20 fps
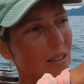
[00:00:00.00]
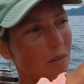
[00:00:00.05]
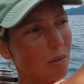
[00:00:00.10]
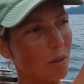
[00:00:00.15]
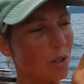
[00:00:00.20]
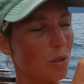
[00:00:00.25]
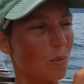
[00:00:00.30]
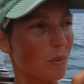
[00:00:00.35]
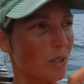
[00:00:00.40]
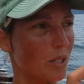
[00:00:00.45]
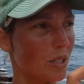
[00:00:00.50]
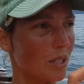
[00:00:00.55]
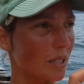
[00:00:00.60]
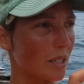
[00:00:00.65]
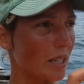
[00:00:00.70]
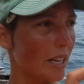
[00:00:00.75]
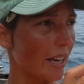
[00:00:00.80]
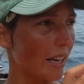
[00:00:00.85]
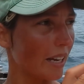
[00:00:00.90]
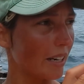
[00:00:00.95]
Once we
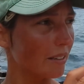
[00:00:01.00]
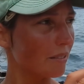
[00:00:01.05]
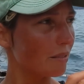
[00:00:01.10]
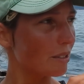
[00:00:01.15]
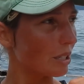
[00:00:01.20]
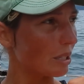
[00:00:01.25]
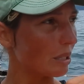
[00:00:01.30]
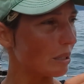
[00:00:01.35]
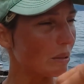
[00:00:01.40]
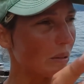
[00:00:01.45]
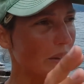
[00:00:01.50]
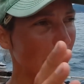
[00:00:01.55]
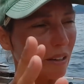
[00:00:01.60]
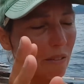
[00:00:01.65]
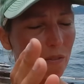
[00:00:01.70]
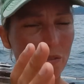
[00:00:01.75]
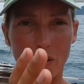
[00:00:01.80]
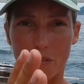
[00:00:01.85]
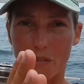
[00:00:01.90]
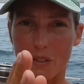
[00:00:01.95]
still had just like
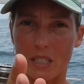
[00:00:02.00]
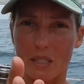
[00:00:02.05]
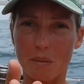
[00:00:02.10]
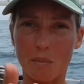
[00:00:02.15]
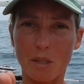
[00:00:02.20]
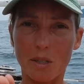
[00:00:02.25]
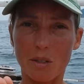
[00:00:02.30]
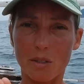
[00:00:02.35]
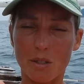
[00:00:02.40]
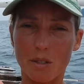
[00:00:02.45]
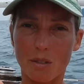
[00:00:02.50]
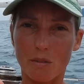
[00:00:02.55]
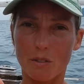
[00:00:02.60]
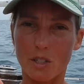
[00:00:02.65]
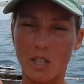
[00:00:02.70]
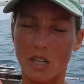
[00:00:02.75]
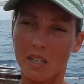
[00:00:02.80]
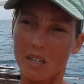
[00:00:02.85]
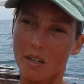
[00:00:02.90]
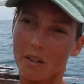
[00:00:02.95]
15 meters of
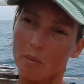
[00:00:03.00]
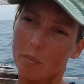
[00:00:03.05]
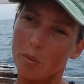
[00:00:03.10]
chain out,